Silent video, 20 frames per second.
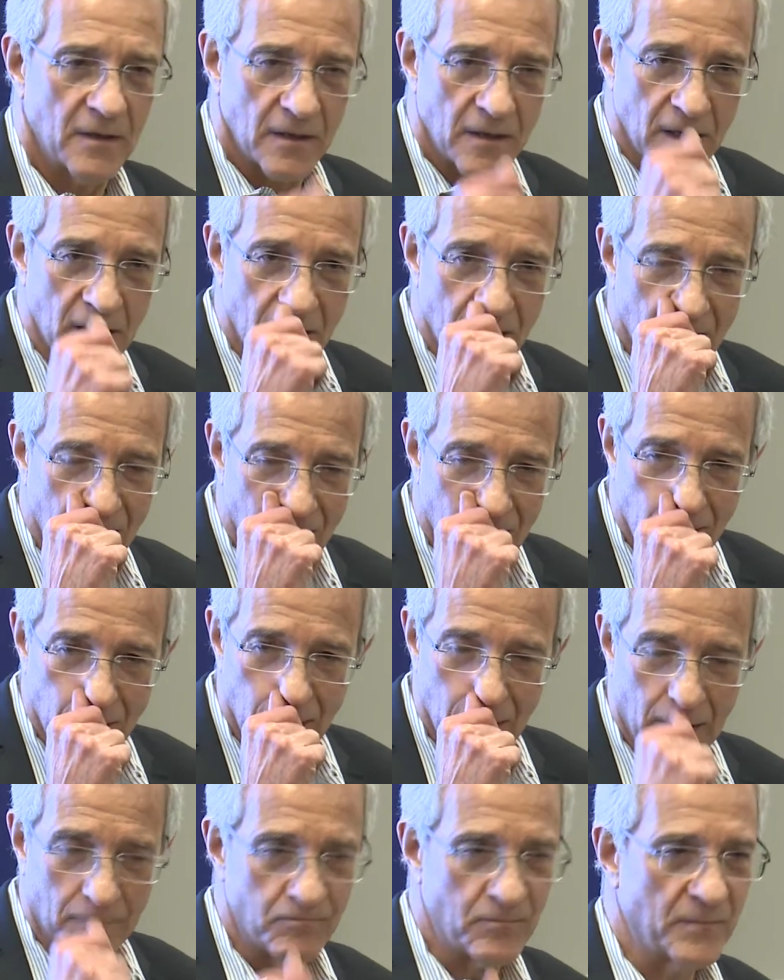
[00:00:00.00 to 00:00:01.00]

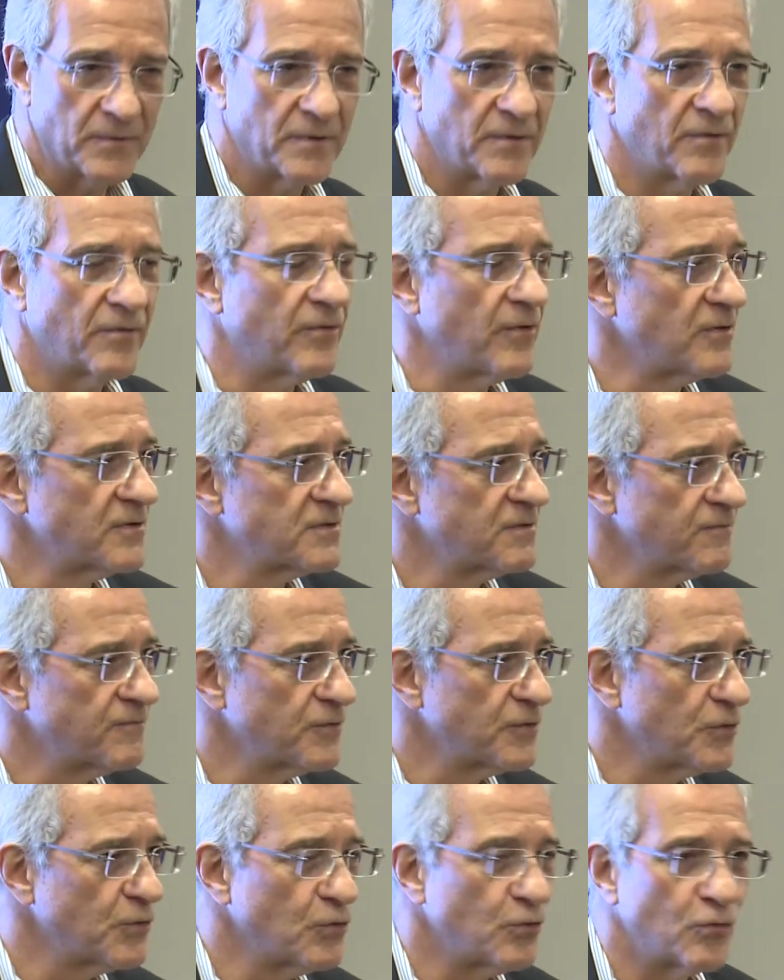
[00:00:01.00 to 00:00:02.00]
Uh, those of
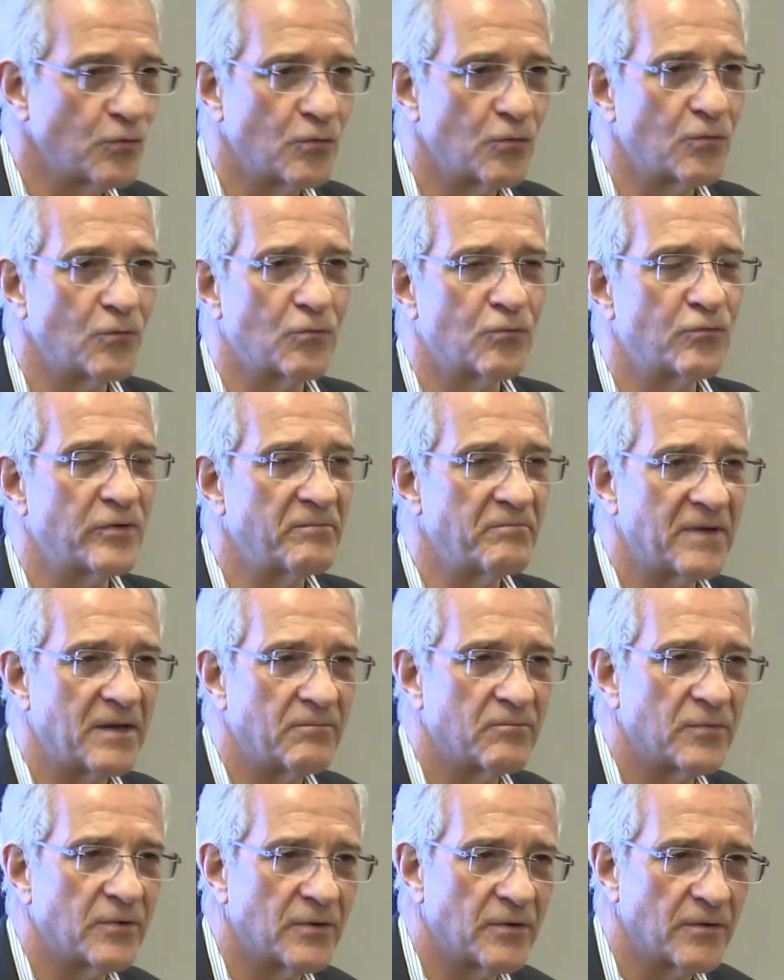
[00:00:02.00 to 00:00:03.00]
you who
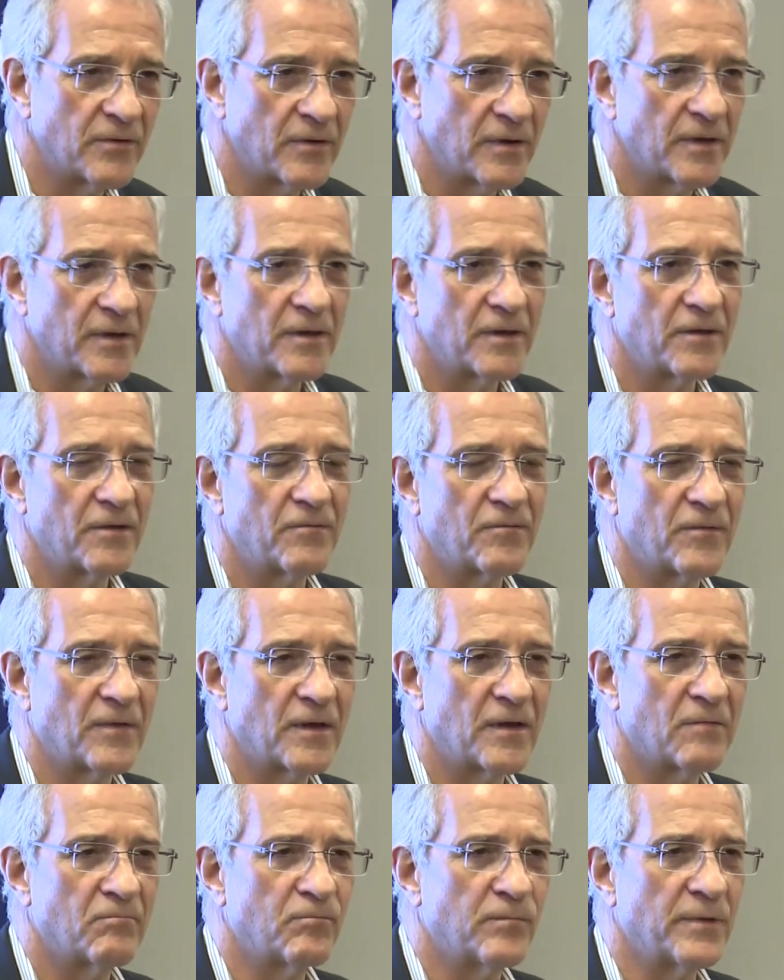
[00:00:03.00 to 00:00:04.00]
remember
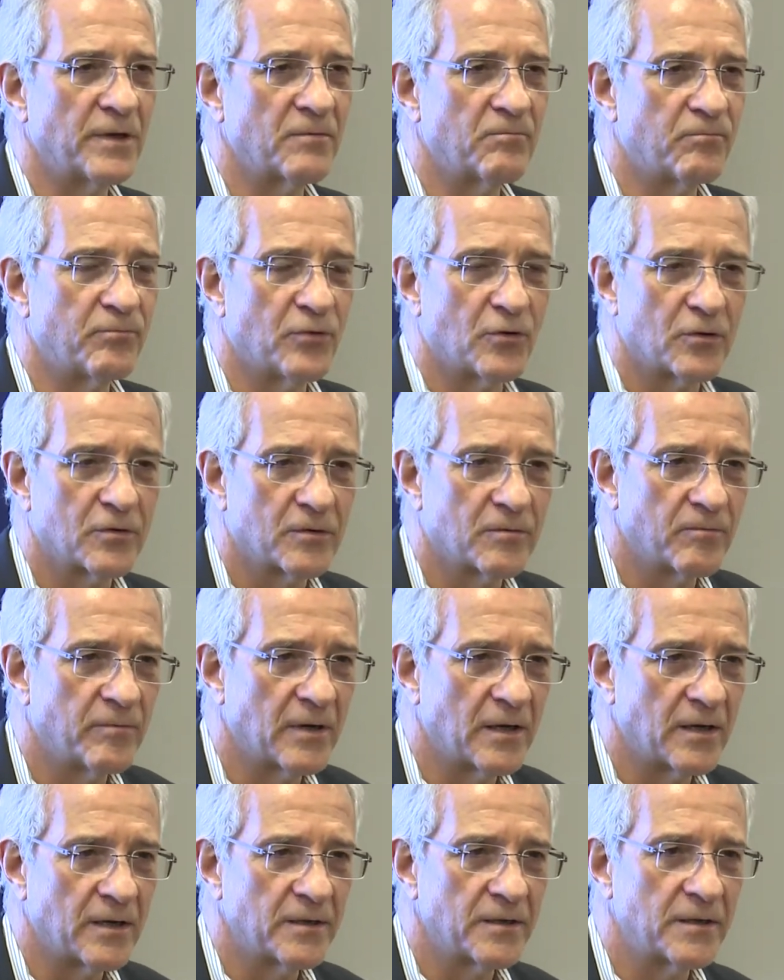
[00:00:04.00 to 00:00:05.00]
uh, a, a, book
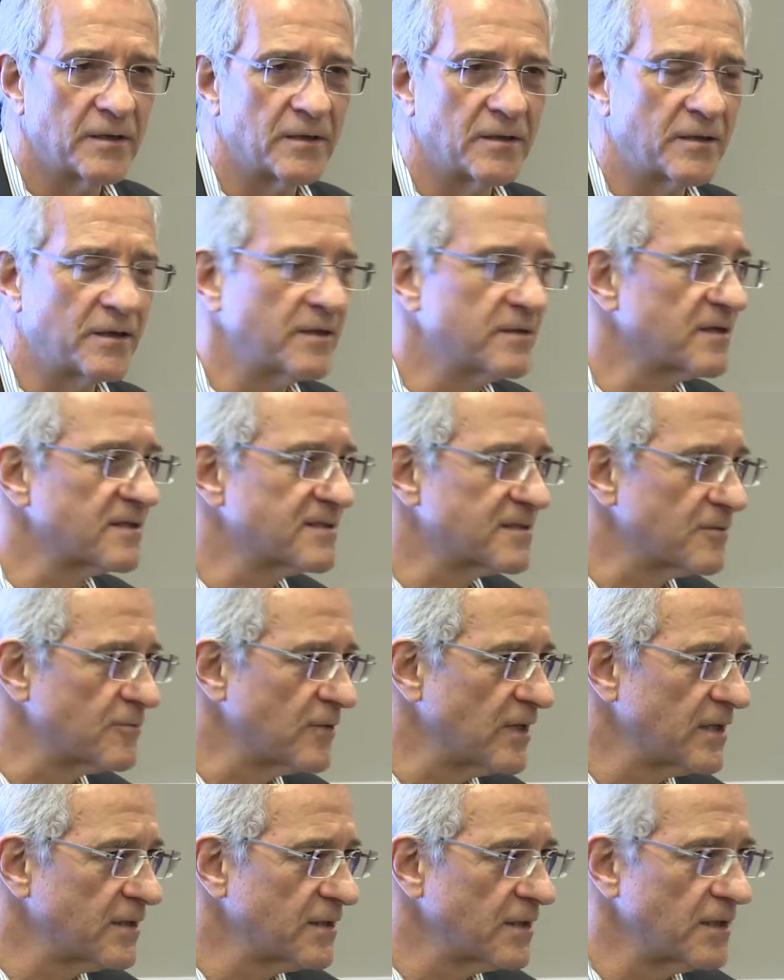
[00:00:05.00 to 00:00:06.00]
by uh, Gitta
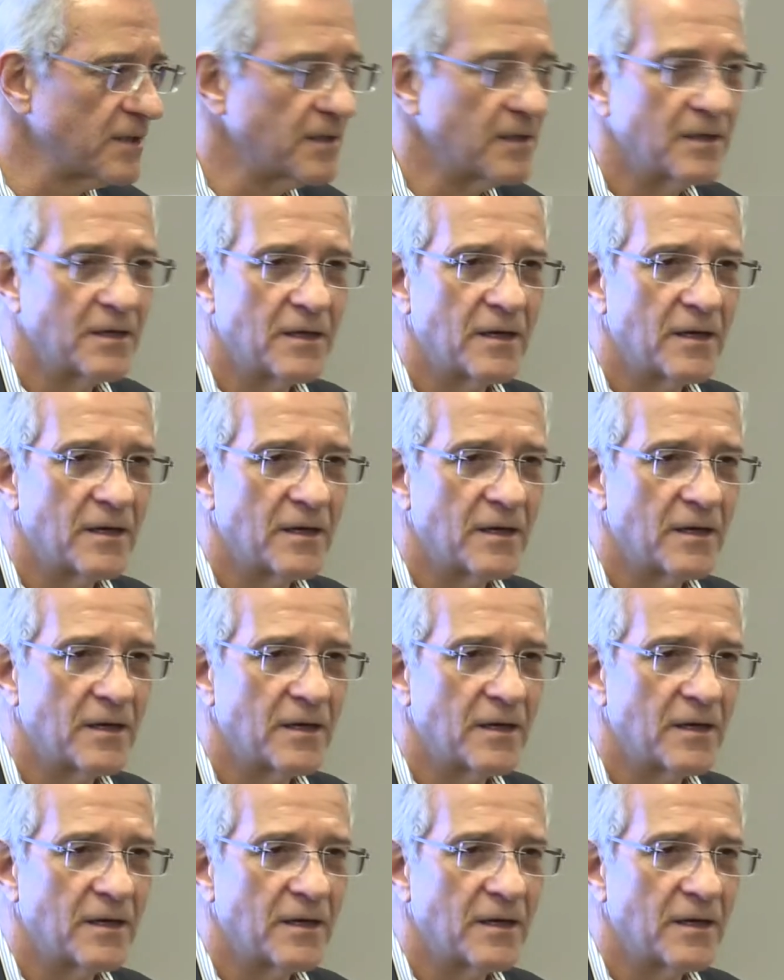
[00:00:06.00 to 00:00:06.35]
Sereny,